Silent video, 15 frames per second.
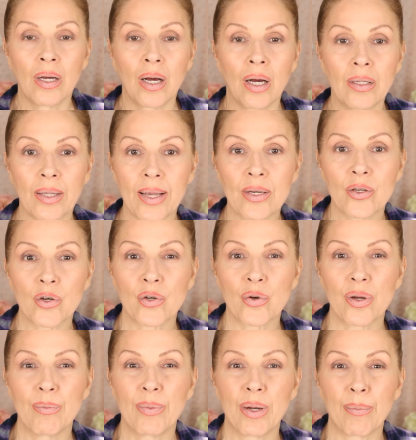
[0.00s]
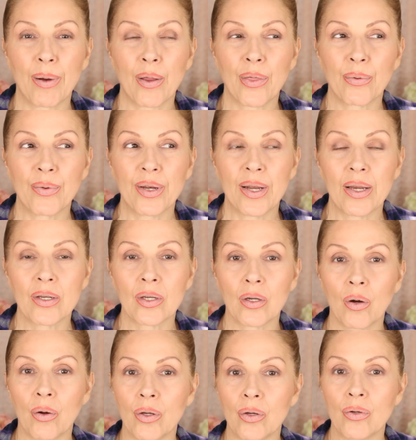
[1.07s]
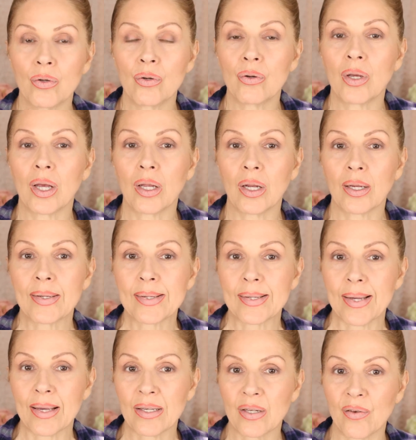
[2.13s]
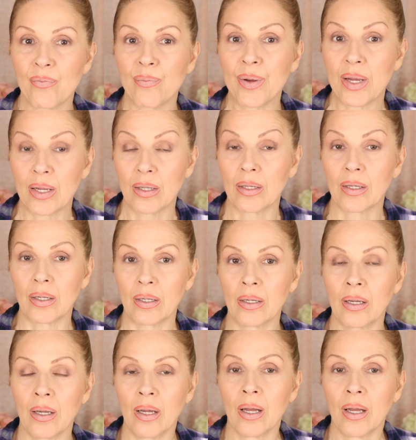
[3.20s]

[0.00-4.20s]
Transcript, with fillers: a laser treatment about three days ago and you do get excessive peeling